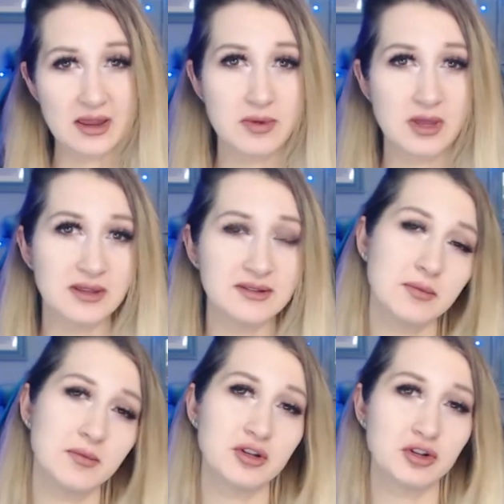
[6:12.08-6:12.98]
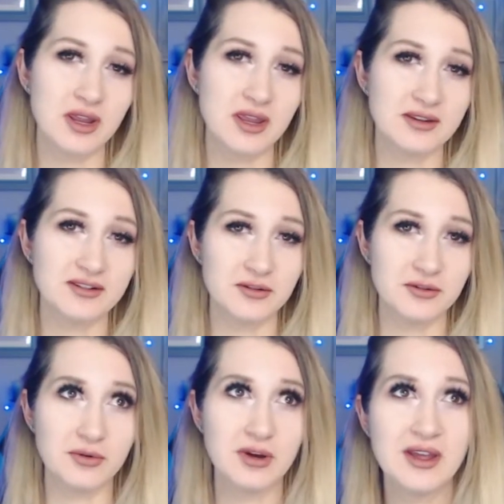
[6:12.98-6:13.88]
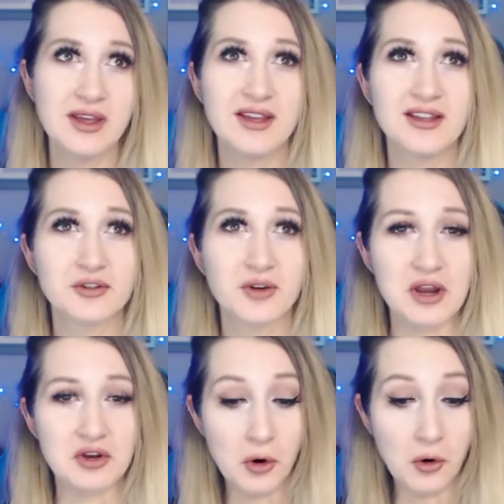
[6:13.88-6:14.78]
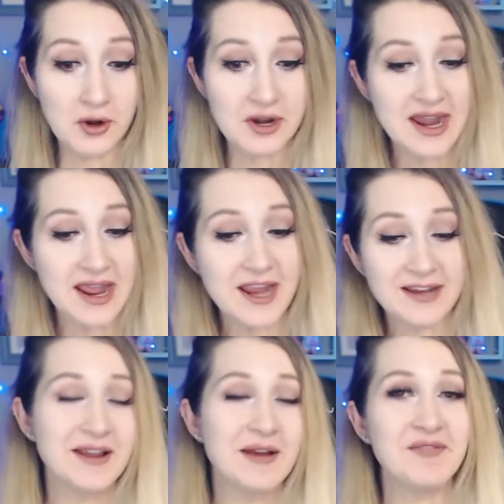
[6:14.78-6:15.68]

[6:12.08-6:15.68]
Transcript: be somewhat tricky to try and coordinate,